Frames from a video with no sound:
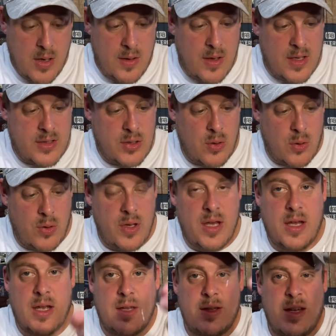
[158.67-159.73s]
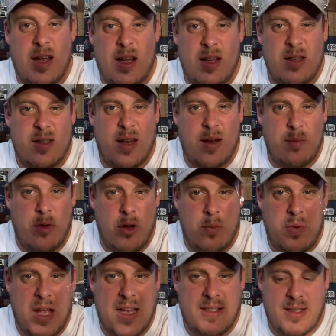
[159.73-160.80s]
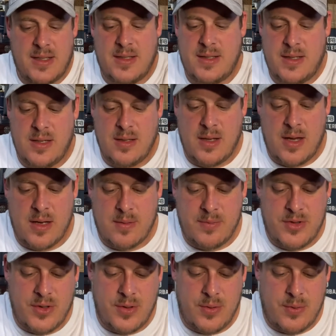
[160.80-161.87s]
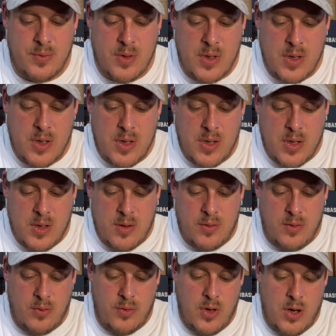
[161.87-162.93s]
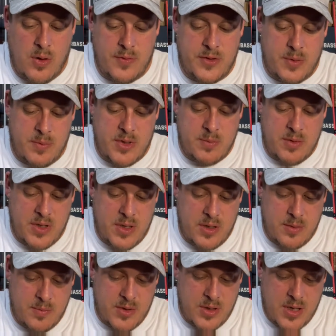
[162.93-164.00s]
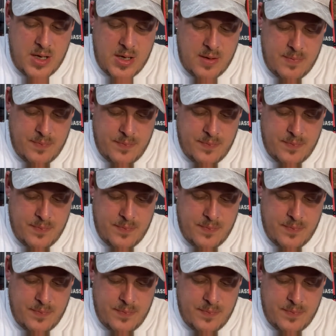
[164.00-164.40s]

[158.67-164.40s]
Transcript: It's cool. They got they got this like little plastic seal on them, so you'll know if somebody's been in them or not.